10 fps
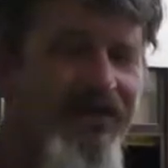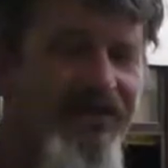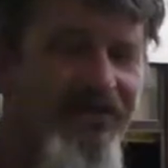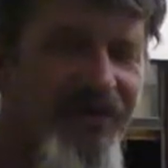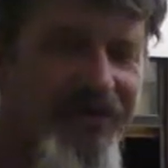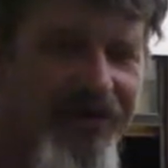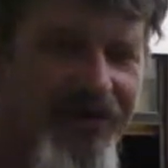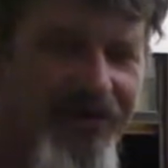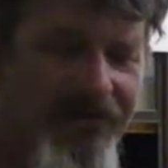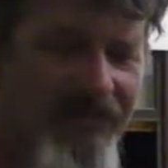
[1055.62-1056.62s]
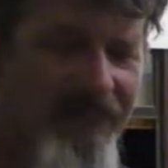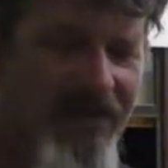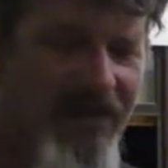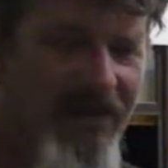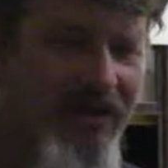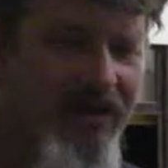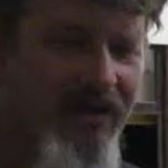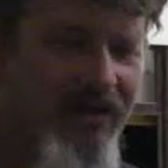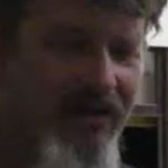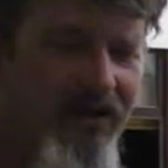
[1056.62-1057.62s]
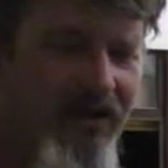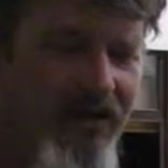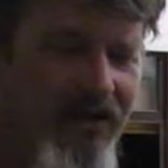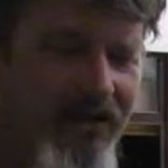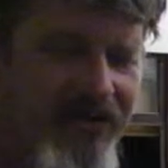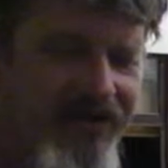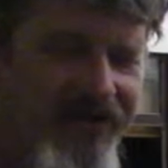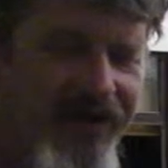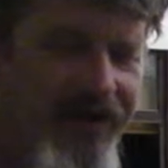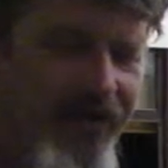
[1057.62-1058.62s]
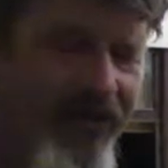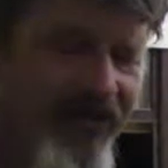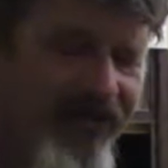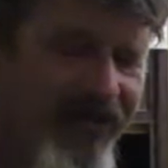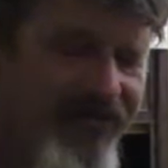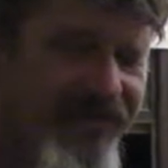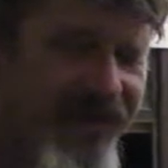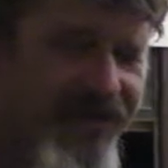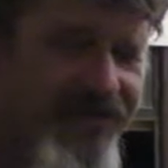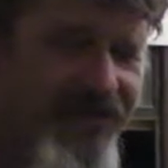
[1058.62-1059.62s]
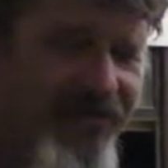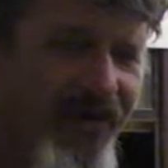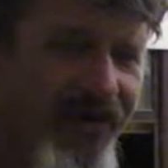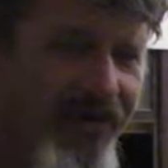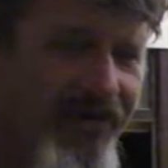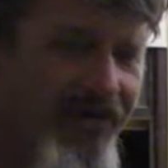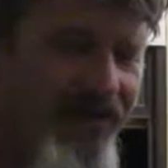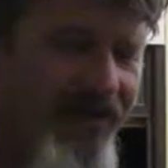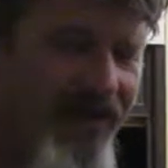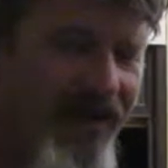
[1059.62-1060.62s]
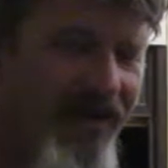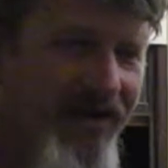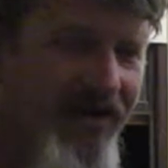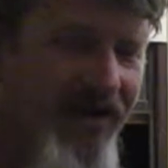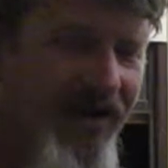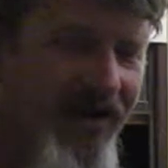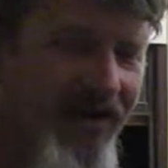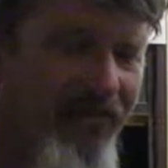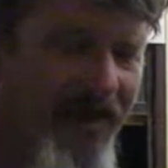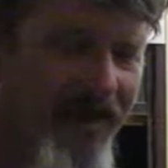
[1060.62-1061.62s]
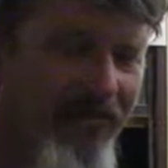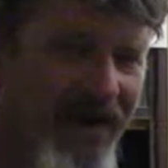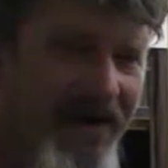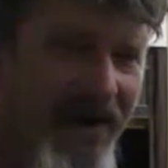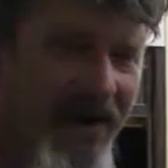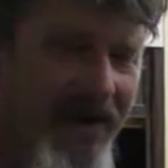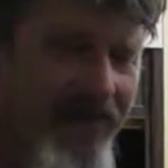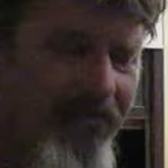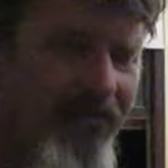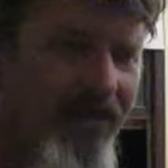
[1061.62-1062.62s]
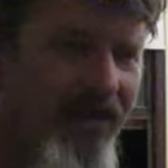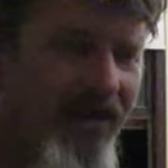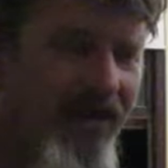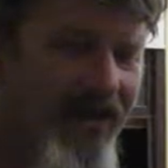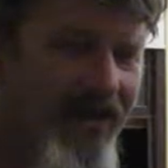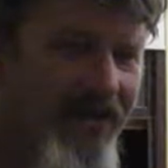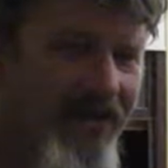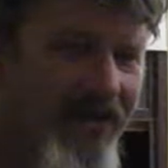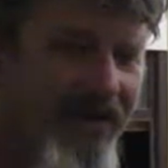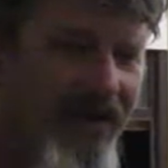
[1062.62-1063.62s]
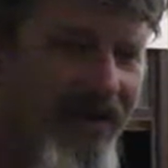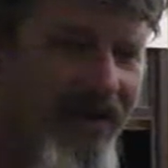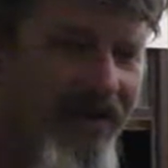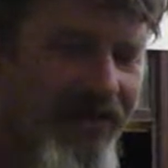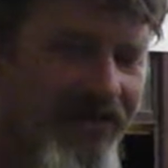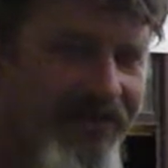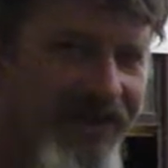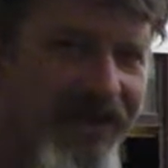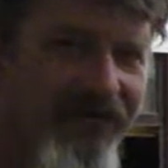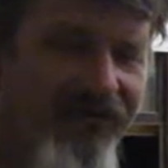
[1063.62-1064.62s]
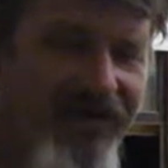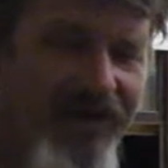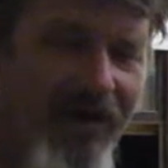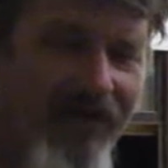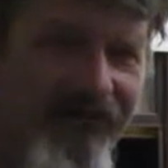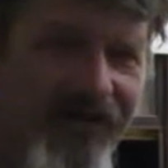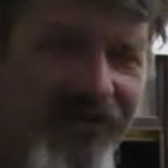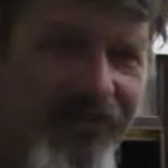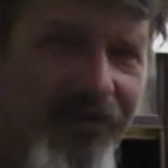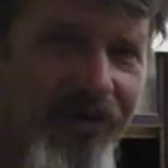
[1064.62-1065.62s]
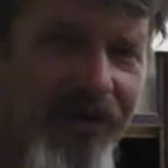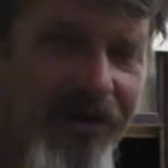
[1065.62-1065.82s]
That's my dog. I'll see you on the flip side tomorrow, and being a Monday. And thanks for your time, Facebook.